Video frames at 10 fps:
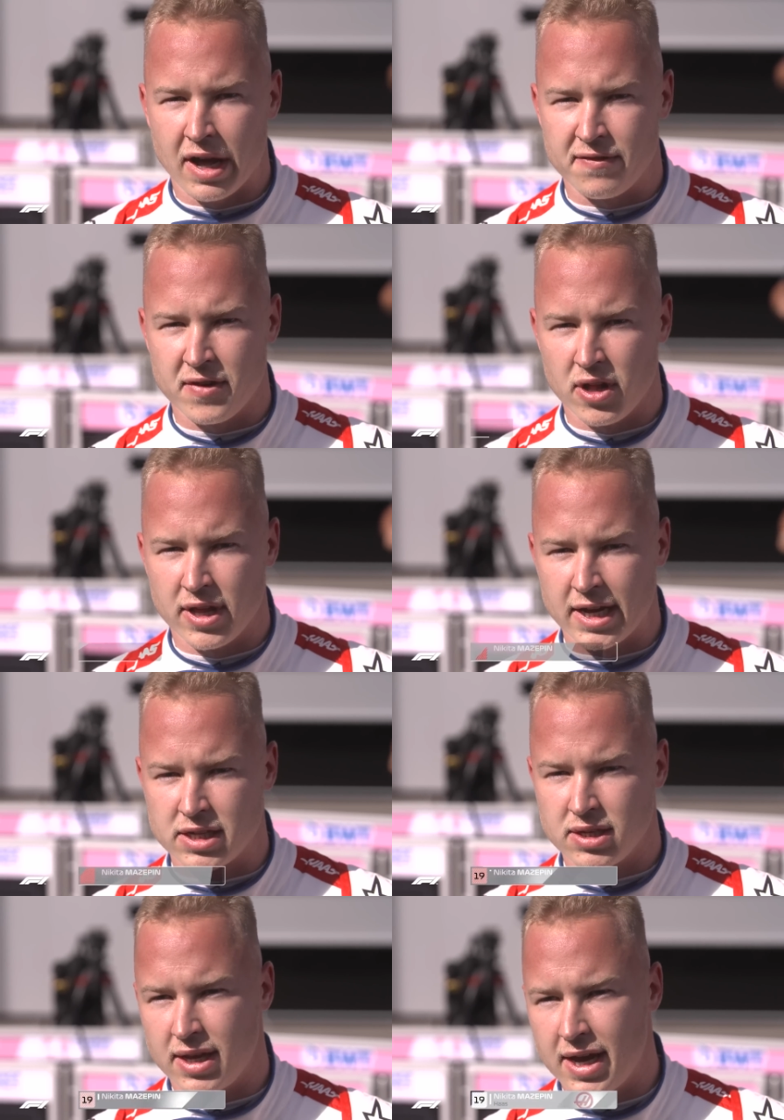I felt
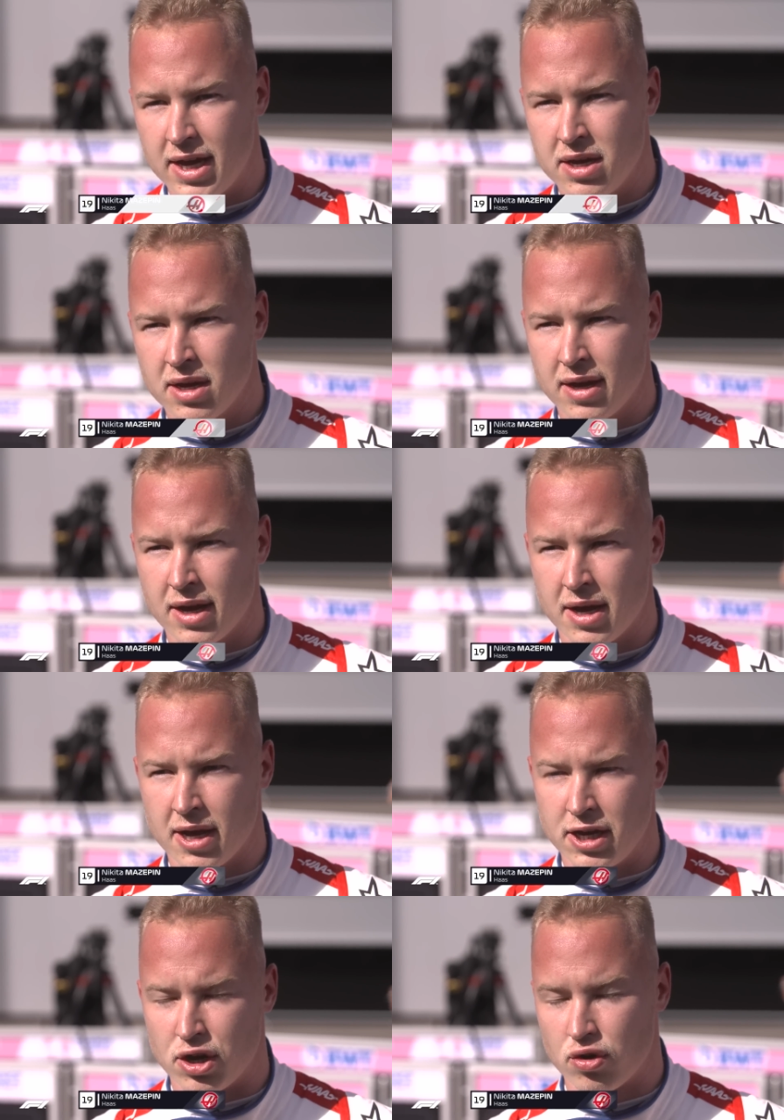like today,
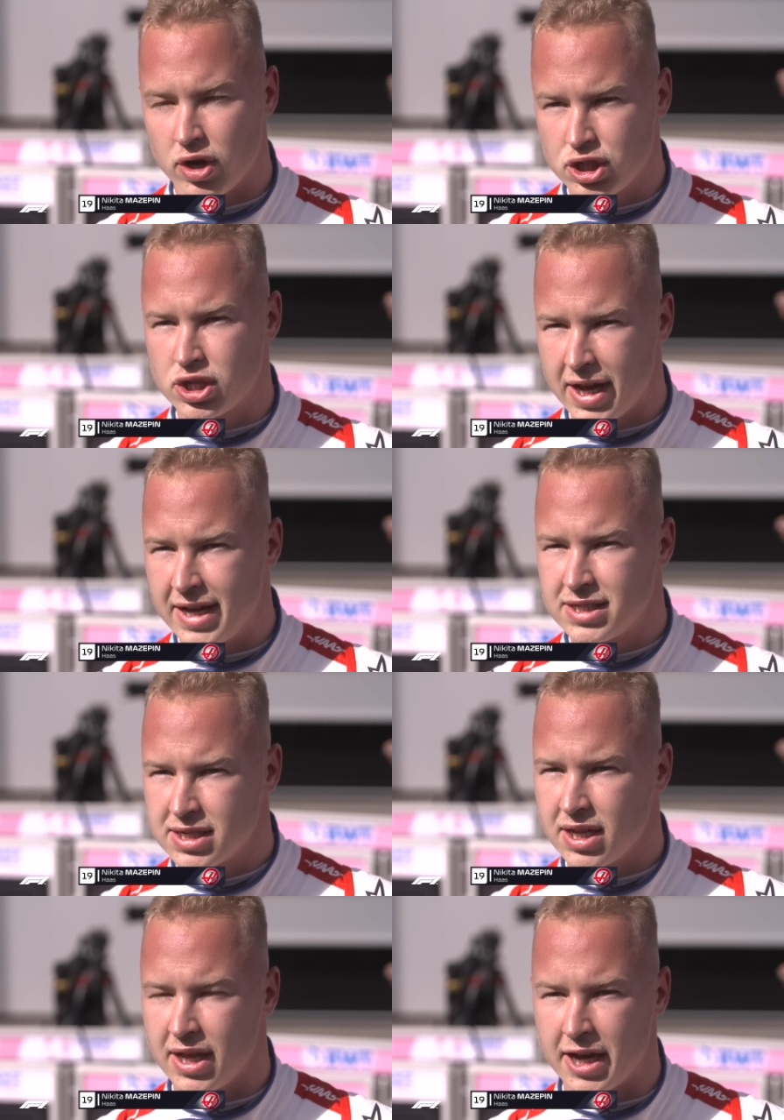uh, in a rushed
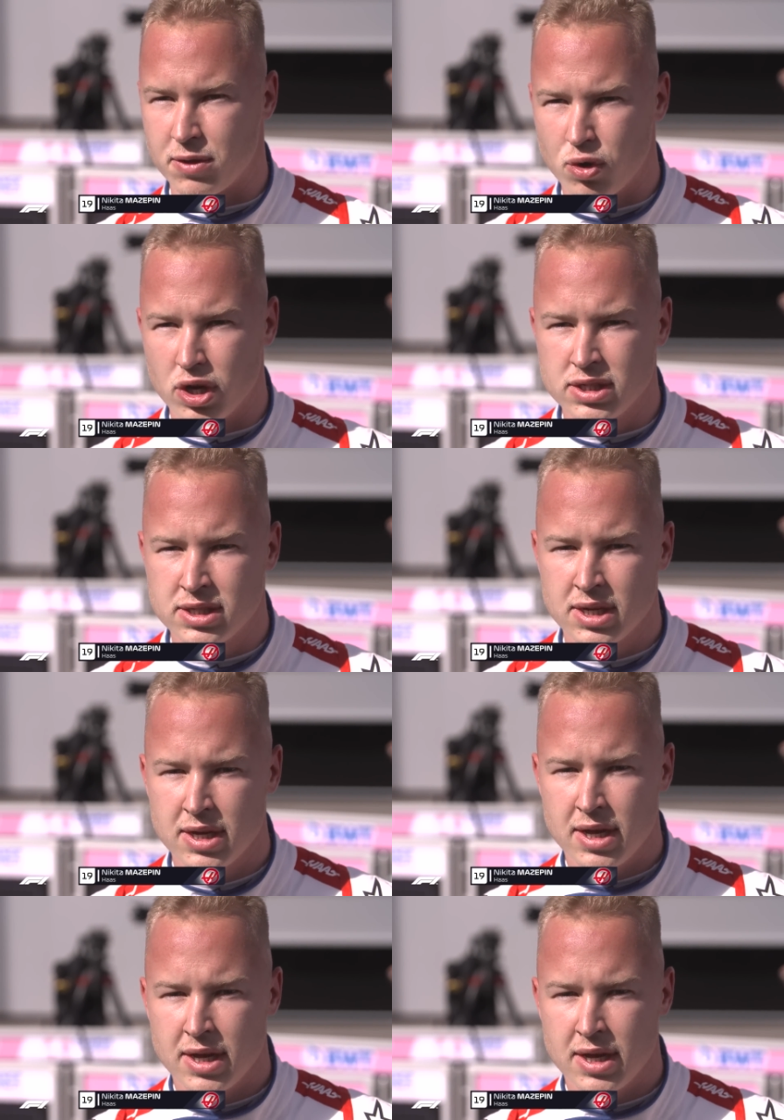case like it was,